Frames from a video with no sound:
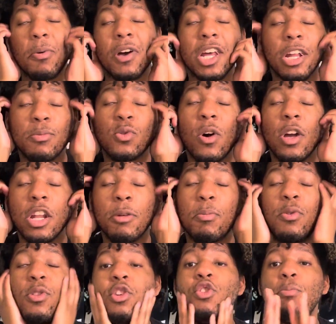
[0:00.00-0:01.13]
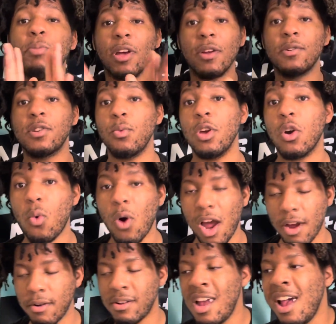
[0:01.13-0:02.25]
and I'm talking about the new players that we
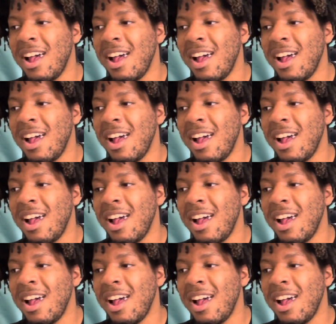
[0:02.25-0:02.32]
acquired,